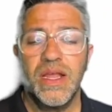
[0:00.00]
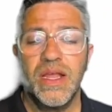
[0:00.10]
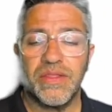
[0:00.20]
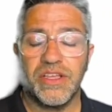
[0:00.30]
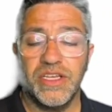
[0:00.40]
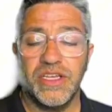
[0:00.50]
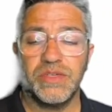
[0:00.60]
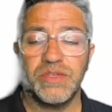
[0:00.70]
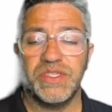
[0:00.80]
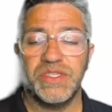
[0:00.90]
Now the
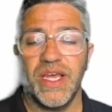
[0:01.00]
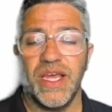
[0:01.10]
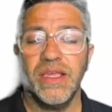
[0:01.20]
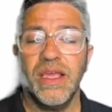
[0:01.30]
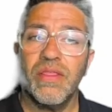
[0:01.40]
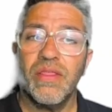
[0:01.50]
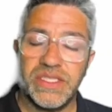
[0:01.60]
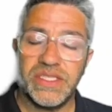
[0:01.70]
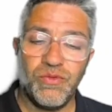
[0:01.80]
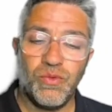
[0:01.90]
customer is saying
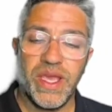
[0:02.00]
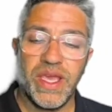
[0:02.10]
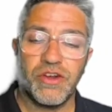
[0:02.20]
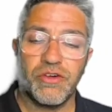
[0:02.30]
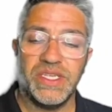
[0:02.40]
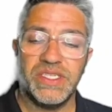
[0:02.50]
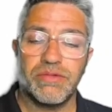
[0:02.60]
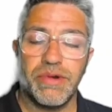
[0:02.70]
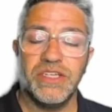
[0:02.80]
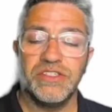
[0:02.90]
that if we increase
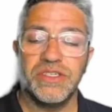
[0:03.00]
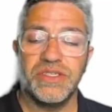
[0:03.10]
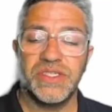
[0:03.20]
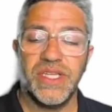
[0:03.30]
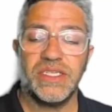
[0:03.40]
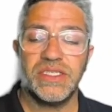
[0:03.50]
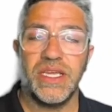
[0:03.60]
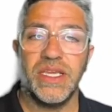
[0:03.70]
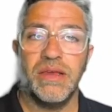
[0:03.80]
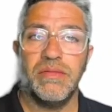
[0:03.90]

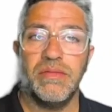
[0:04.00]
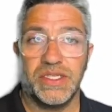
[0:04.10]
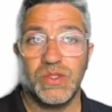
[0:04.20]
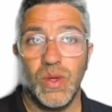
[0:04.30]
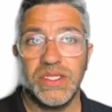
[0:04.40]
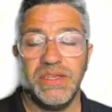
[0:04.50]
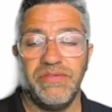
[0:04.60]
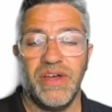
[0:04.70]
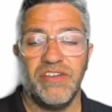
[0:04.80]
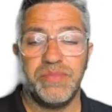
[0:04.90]
360 by
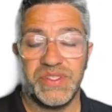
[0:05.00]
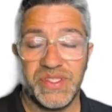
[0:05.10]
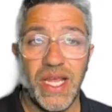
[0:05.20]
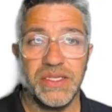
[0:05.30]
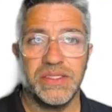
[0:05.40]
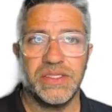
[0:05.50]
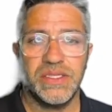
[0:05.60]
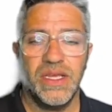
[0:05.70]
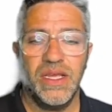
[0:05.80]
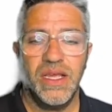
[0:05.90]
25%,